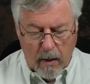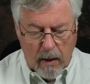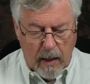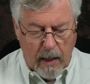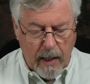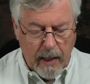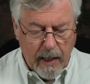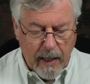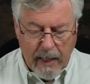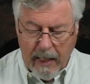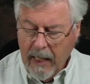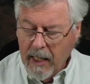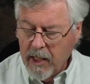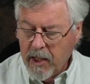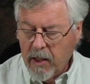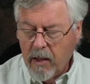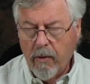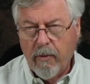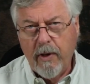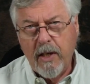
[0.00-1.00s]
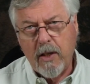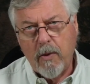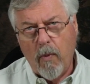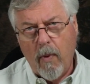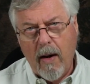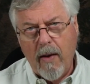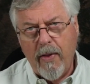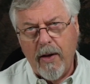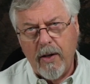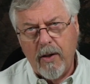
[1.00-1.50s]
And I guess the reason
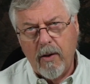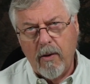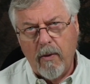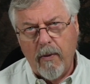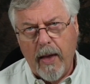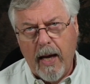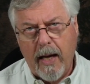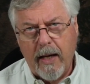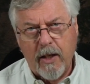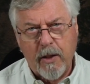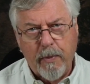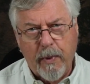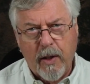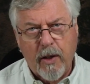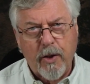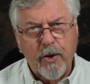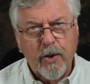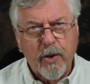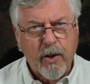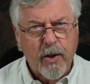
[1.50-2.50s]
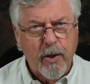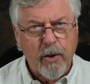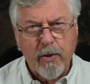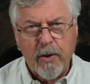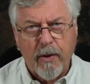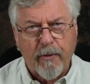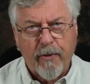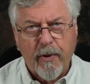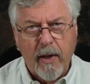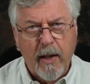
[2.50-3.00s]
why they do that is because you could
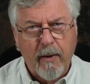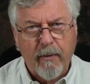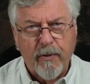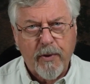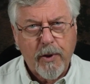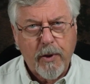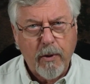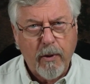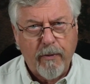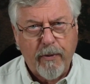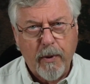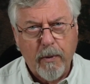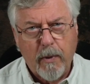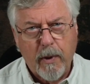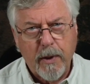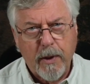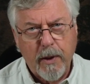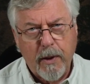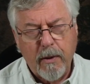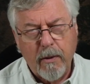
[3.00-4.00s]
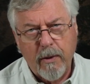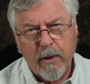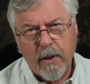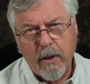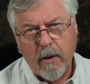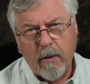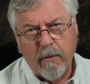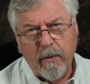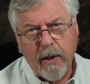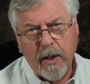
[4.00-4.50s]
use it for nymphs too if you wanted to. There's
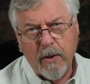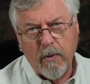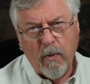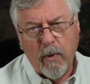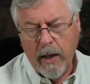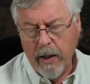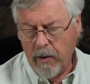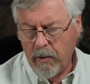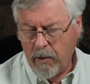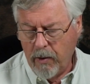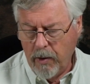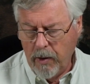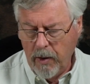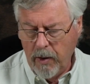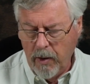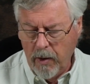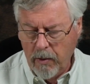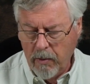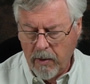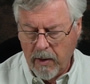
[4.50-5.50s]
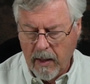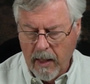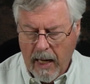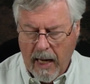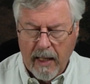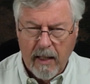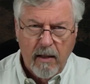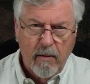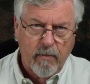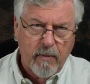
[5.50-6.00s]
no reason why you couldn't use
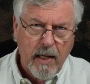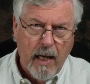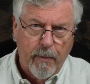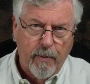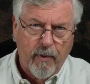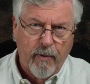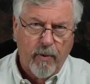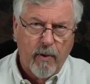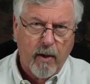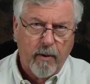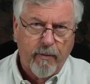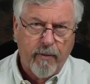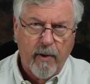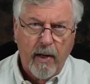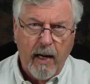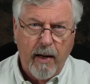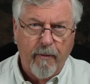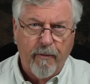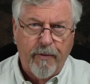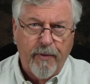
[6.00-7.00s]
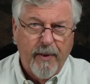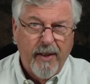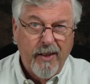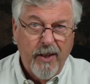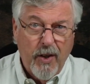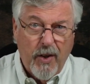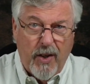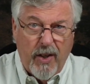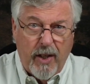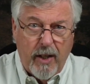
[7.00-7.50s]
that type of hook for a nymph.
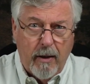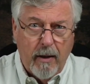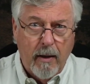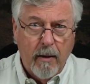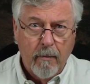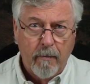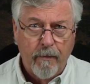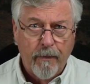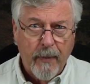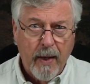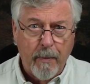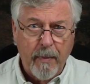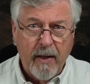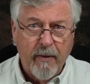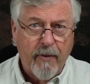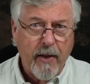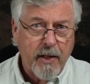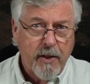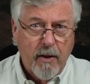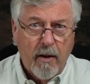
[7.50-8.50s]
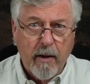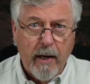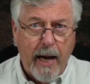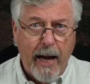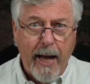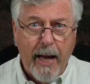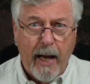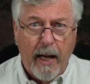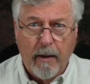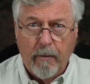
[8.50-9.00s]
You could. I mean, if that's all you
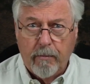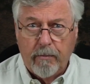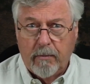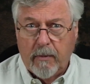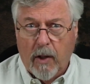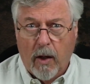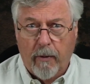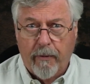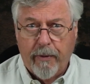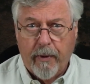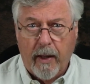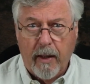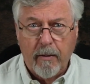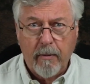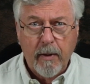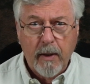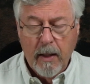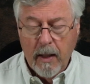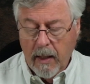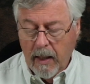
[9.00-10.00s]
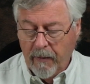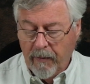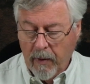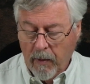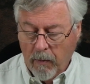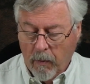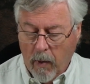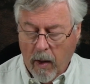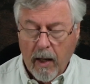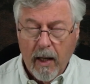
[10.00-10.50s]
had, go for it. If
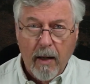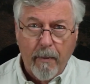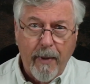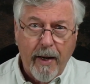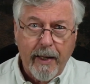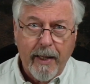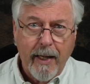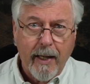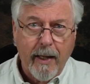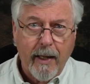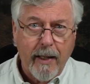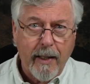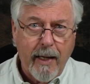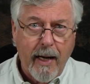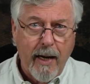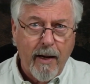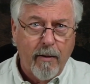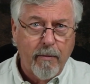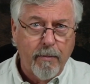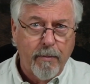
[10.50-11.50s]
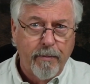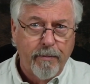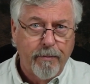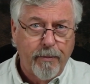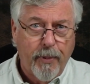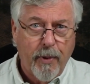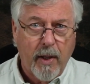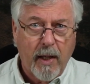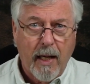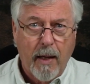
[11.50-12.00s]
you're worrying about getting it down,
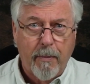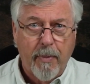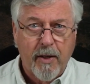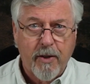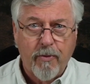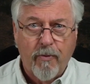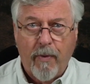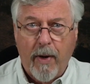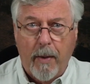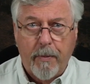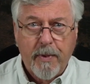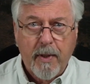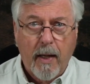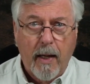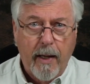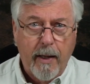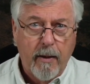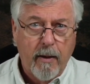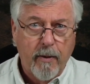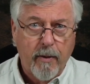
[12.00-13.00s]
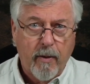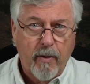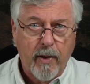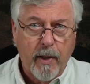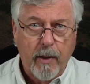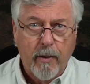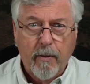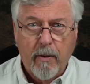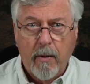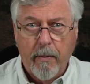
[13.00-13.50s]
put a couple of wraps of lead on the
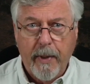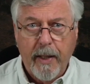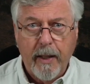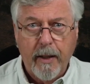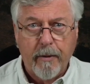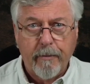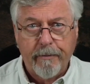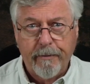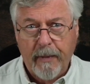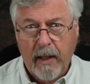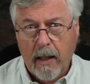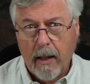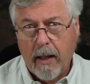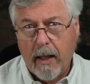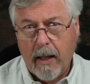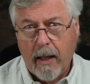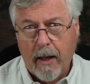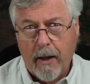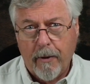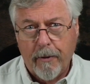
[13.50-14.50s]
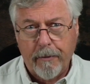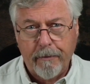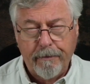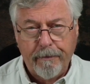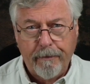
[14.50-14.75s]
thing or a bead. It'll get down.